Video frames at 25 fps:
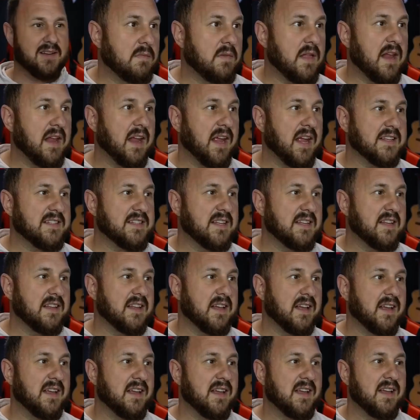Then it gets into
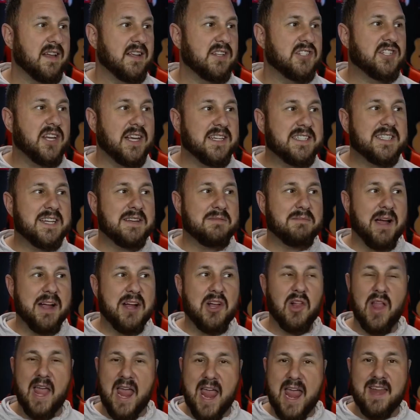the Jason
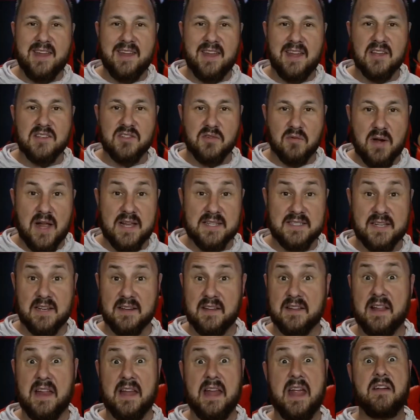Michael Handy is
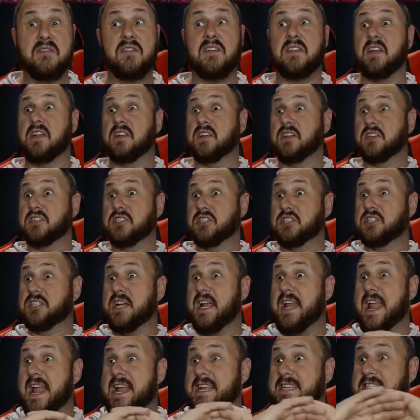arrested, and then everything and
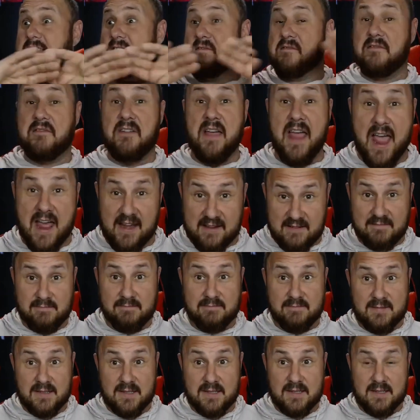shit hits the fan.
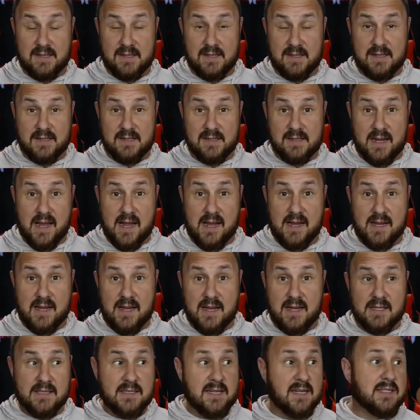Okay,
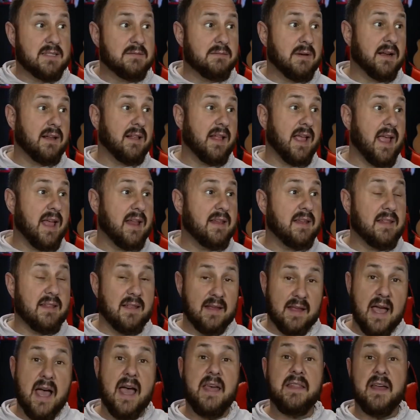Jason Michael Handy, the
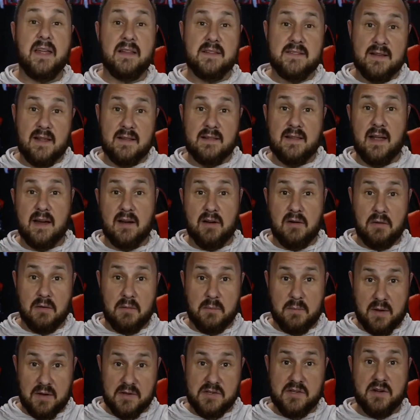guy that sent that girl the
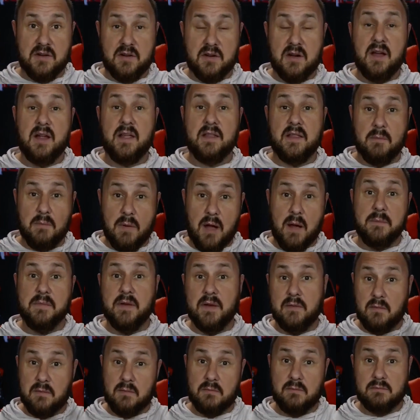picture, the mom
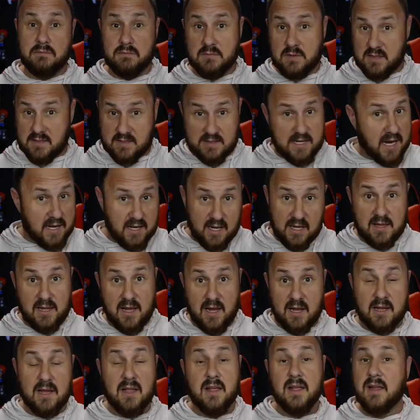didn't say
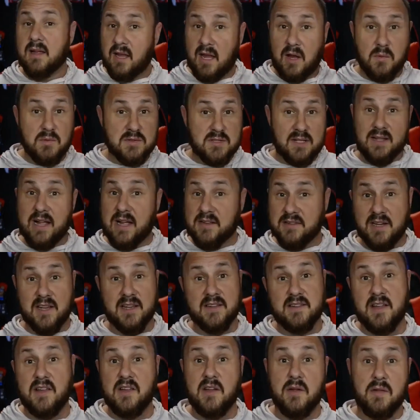anything. He was allowed to
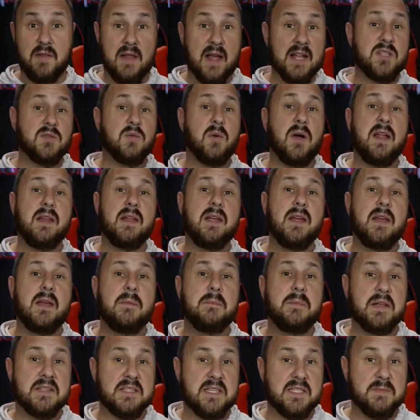continue, and that's what
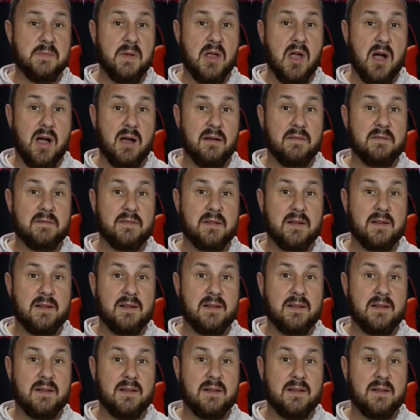pisses me off.